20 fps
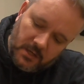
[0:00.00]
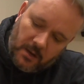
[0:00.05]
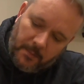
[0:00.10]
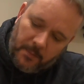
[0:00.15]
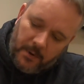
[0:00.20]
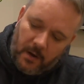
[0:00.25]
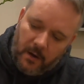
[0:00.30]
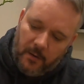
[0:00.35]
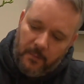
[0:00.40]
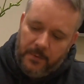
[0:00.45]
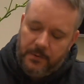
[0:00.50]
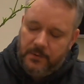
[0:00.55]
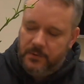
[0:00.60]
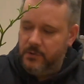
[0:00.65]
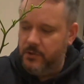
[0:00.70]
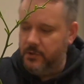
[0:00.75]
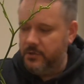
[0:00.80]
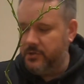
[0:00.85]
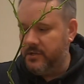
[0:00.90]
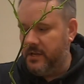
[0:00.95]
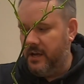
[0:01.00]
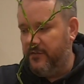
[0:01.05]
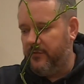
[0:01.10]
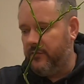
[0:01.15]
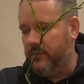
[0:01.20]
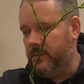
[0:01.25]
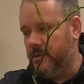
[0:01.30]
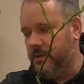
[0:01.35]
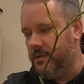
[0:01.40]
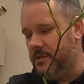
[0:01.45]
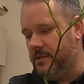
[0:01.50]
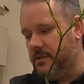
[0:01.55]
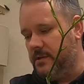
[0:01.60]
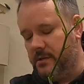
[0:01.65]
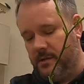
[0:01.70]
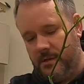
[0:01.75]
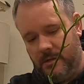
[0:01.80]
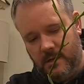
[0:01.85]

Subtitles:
coming up just afterwards.